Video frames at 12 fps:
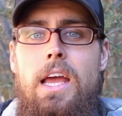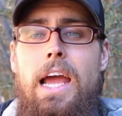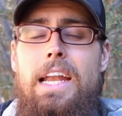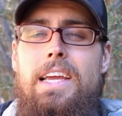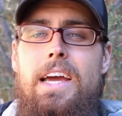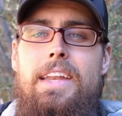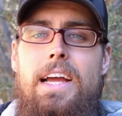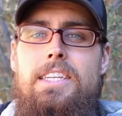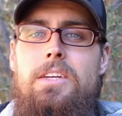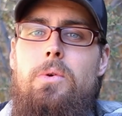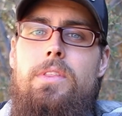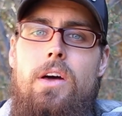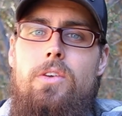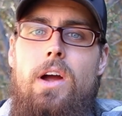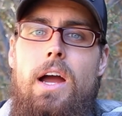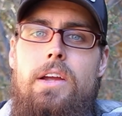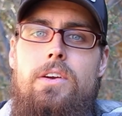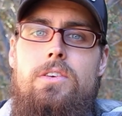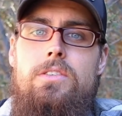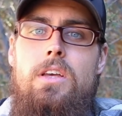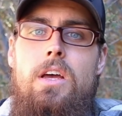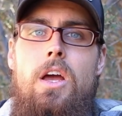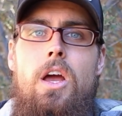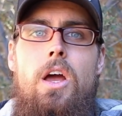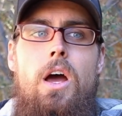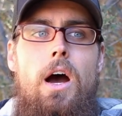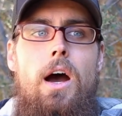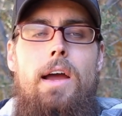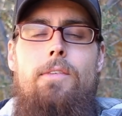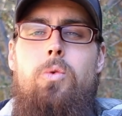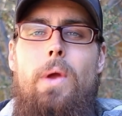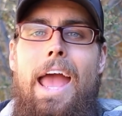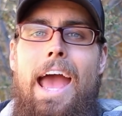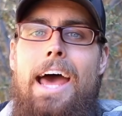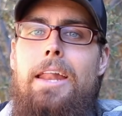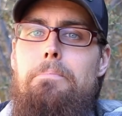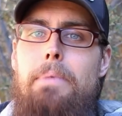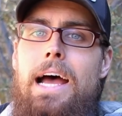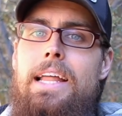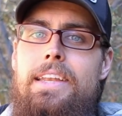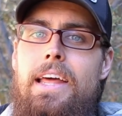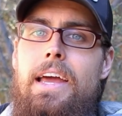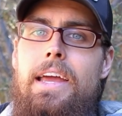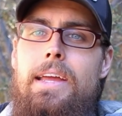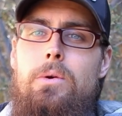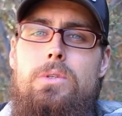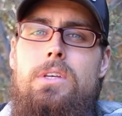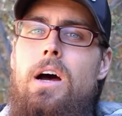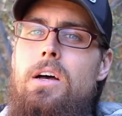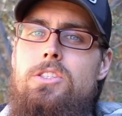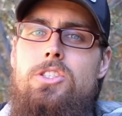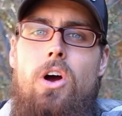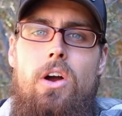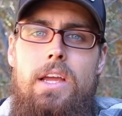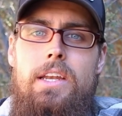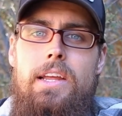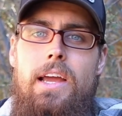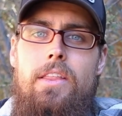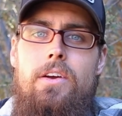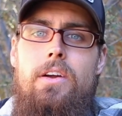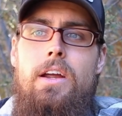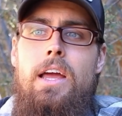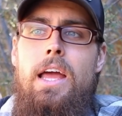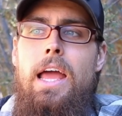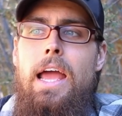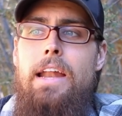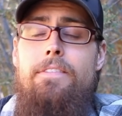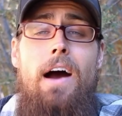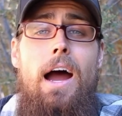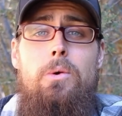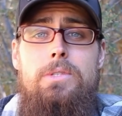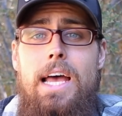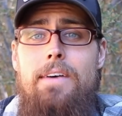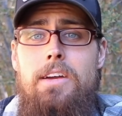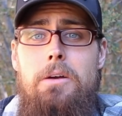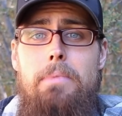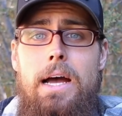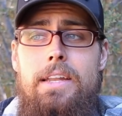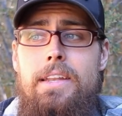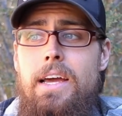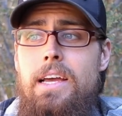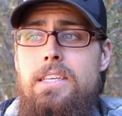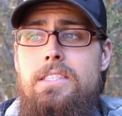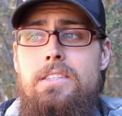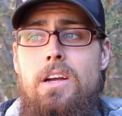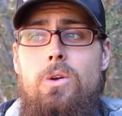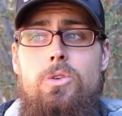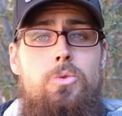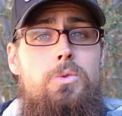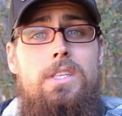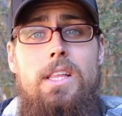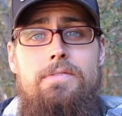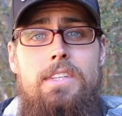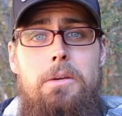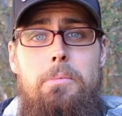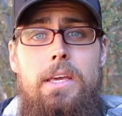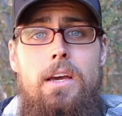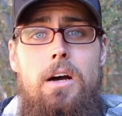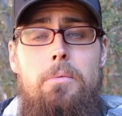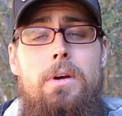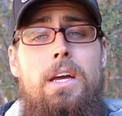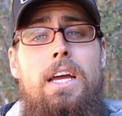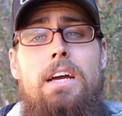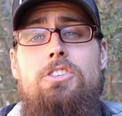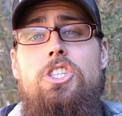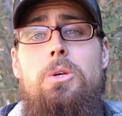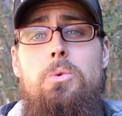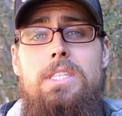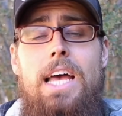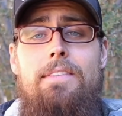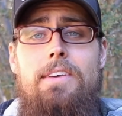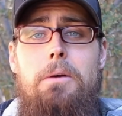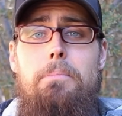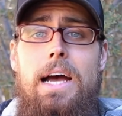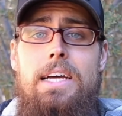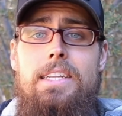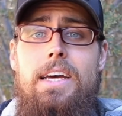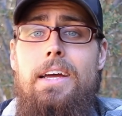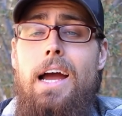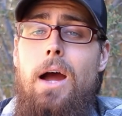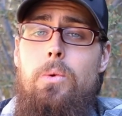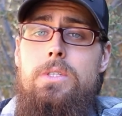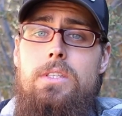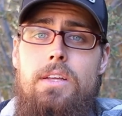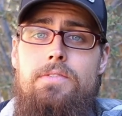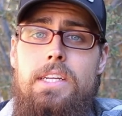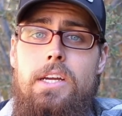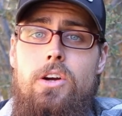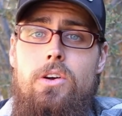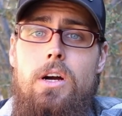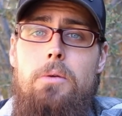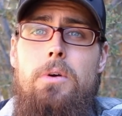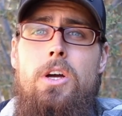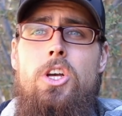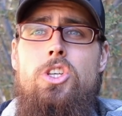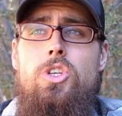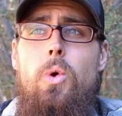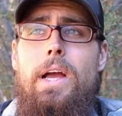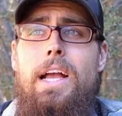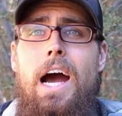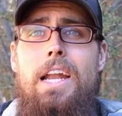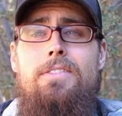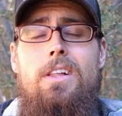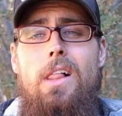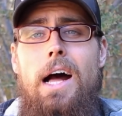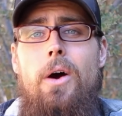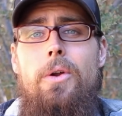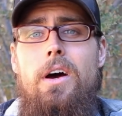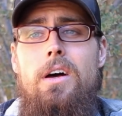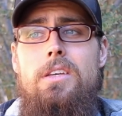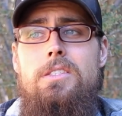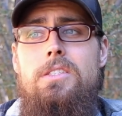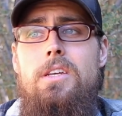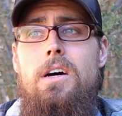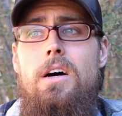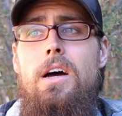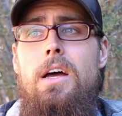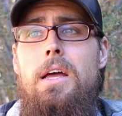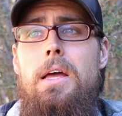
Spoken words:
and connecting with other hikers. If we had a bad day, it was us talking together. And if I was having a bad day, Snuggles was lifting me up. If she was having a bad day, I was lifting her up. So it kind of allowed us to